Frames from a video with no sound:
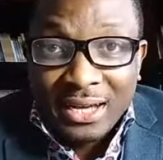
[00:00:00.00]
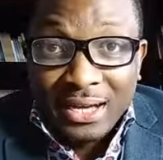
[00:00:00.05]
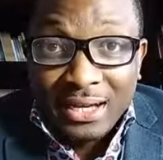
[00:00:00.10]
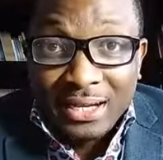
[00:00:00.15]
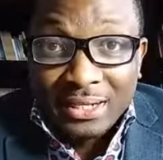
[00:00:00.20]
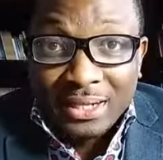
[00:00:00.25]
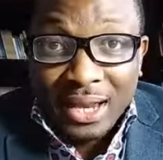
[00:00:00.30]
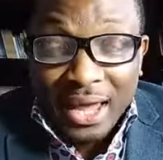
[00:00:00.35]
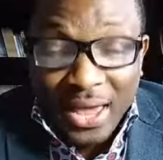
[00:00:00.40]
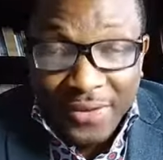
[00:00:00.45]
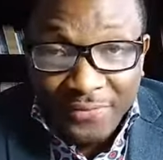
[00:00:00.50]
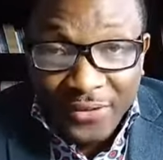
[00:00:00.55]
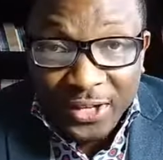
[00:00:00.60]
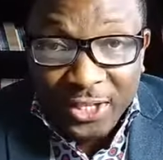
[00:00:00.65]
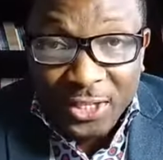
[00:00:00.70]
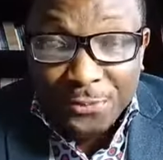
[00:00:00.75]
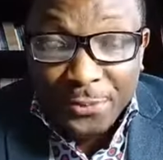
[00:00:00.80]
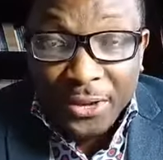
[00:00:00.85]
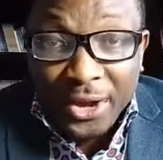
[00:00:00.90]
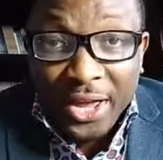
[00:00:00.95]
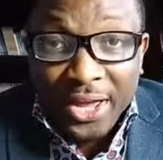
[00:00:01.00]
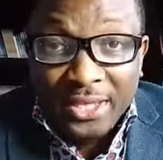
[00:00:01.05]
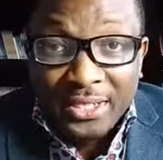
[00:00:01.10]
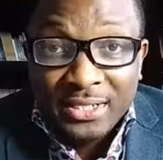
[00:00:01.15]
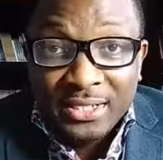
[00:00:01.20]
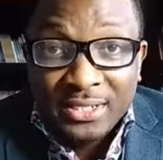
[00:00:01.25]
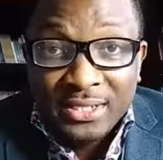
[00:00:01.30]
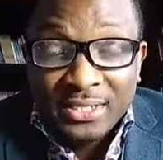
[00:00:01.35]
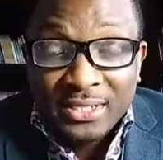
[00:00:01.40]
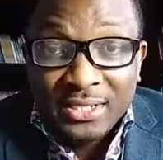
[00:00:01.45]
life
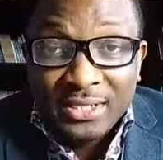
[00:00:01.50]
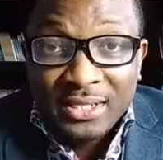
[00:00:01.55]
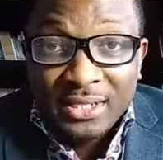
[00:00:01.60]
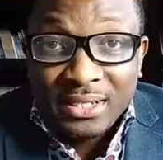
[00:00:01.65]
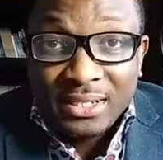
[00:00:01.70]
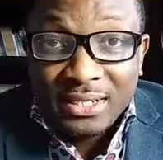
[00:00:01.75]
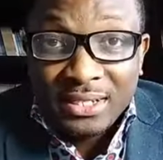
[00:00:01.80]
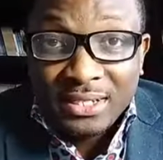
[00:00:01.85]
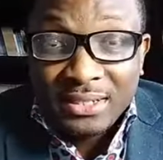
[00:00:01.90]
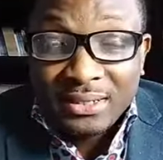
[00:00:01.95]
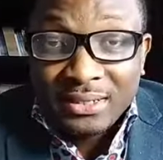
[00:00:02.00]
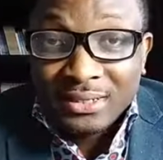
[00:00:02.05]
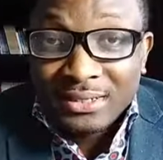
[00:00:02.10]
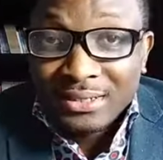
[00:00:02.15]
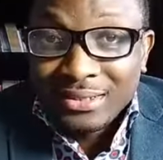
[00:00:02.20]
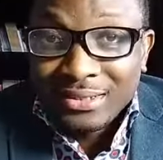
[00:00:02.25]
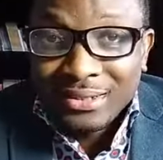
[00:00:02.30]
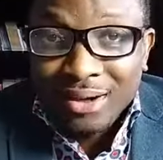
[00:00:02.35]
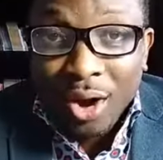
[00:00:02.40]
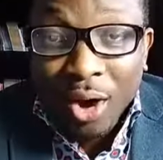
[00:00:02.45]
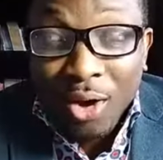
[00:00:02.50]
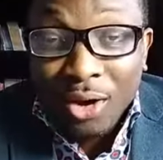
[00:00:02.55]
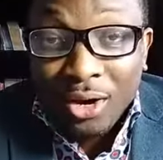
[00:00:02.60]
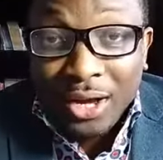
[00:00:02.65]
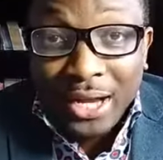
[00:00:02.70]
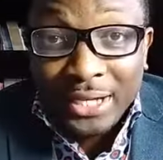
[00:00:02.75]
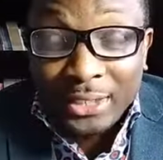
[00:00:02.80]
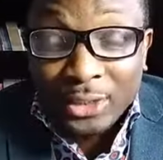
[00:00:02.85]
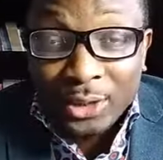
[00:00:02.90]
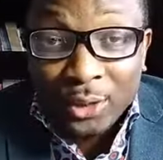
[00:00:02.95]
experience, all
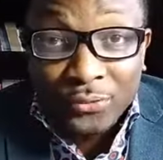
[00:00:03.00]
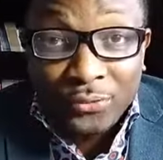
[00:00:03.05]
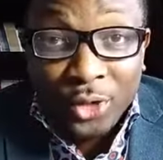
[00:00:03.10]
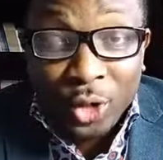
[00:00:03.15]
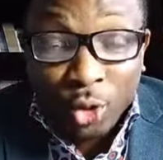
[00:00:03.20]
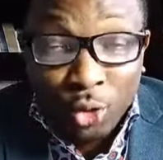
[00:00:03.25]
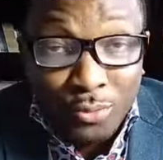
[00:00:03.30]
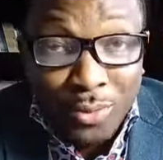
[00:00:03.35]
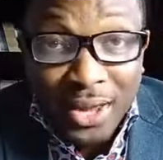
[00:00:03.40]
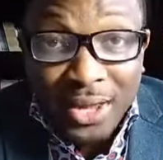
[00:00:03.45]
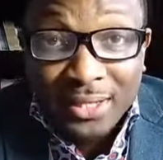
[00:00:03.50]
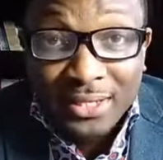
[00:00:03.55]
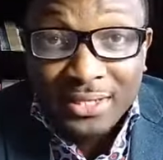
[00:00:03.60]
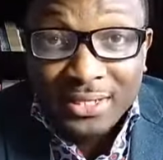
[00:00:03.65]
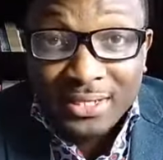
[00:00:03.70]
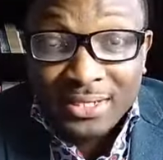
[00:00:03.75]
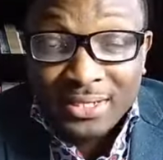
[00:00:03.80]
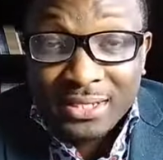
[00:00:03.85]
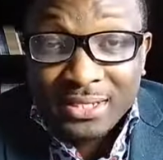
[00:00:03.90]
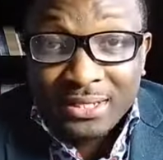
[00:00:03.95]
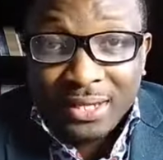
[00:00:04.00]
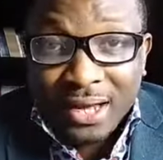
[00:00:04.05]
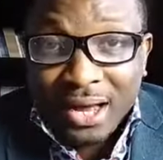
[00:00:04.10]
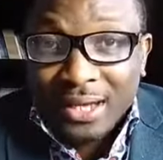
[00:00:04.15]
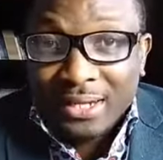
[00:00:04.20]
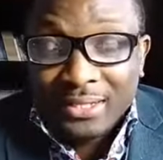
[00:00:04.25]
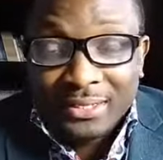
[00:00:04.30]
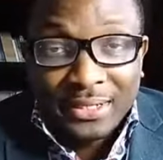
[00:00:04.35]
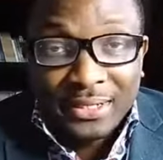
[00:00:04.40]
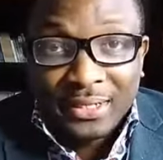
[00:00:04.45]
kinds of documents
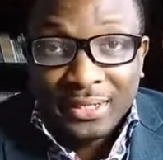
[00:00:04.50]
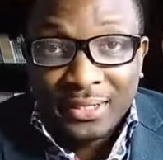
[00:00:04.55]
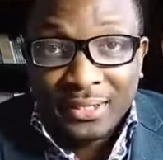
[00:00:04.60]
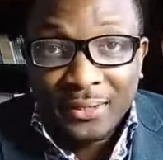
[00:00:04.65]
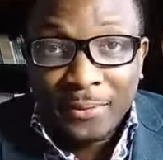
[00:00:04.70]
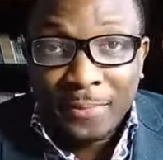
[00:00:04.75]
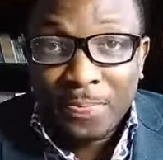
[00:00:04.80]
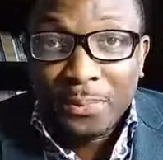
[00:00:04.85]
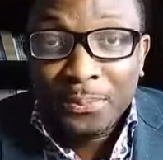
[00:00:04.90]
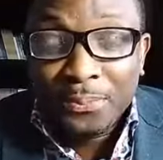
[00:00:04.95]
and articles